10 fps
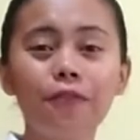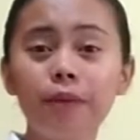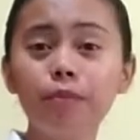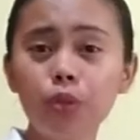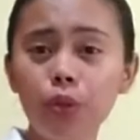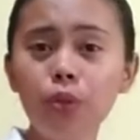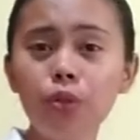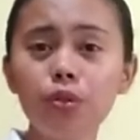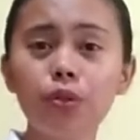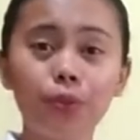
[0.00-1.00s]
from 2
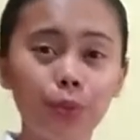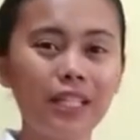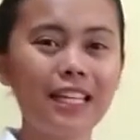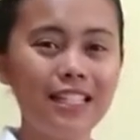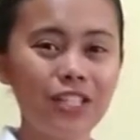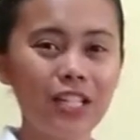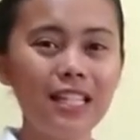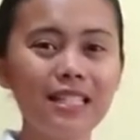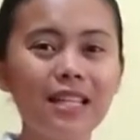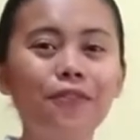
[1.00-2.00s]
to 3
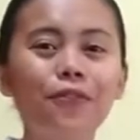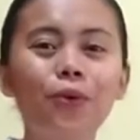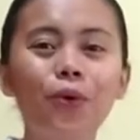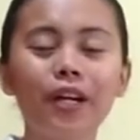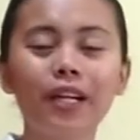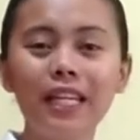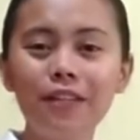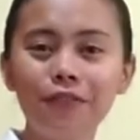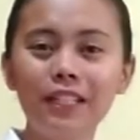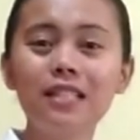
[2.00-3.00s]
inches. For
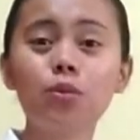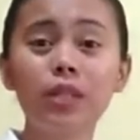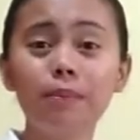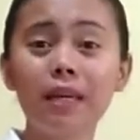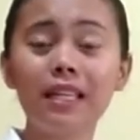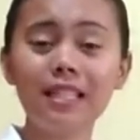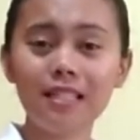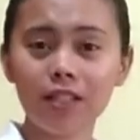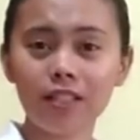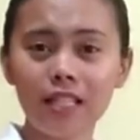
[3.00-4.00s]
infants, we may
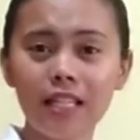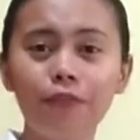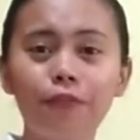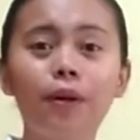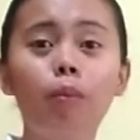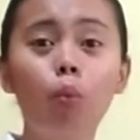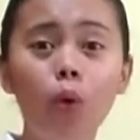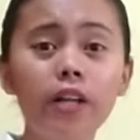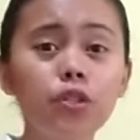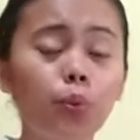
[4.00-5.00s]
insert it from
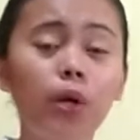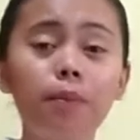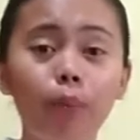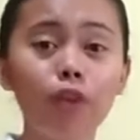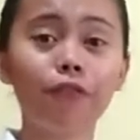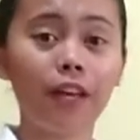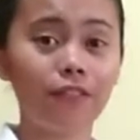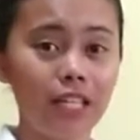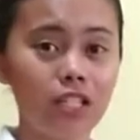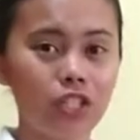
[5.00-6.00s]
1 to
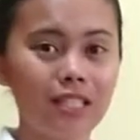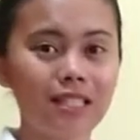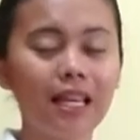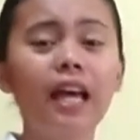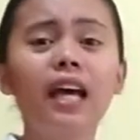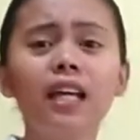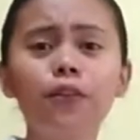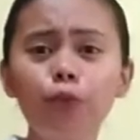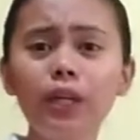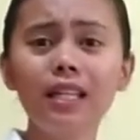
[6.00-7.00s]
1.5 inches.
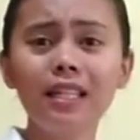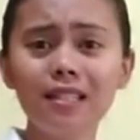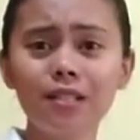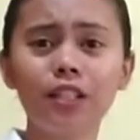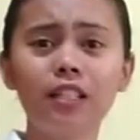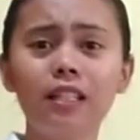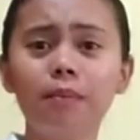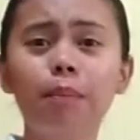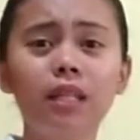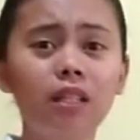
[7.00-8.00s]
If we insert
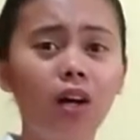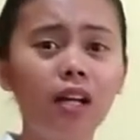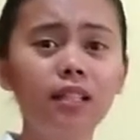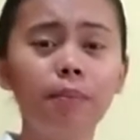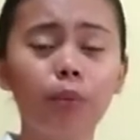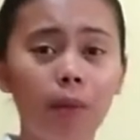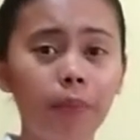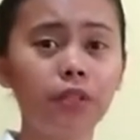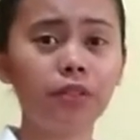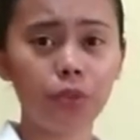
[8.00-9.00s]
it beyond the
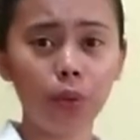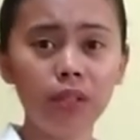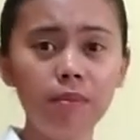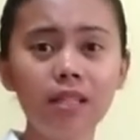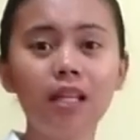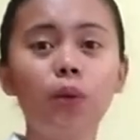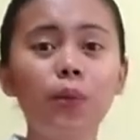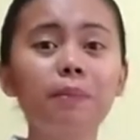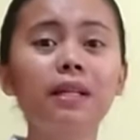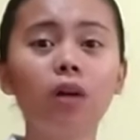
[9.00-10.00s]
proper control limit,
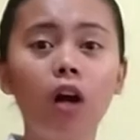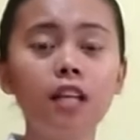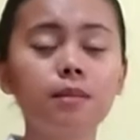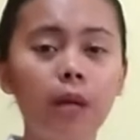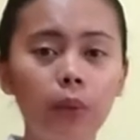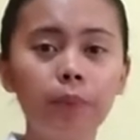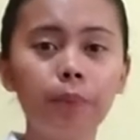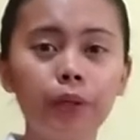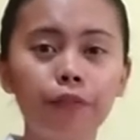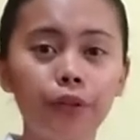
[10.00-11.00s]
we may cause bowel
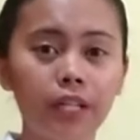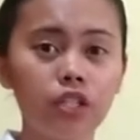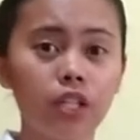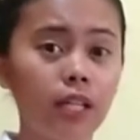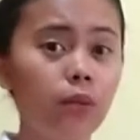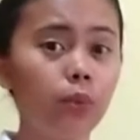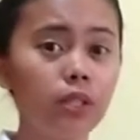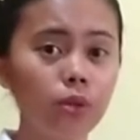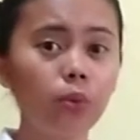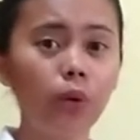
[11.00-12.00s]
perforation, and
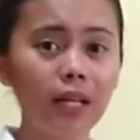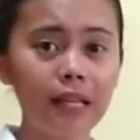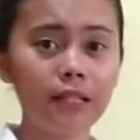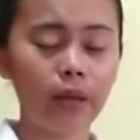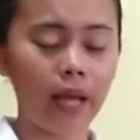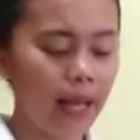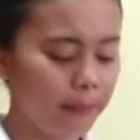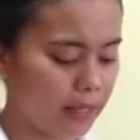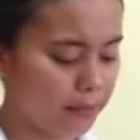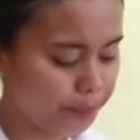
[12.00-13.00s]
we don't want that to
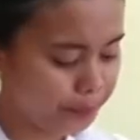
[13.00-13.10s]
happen.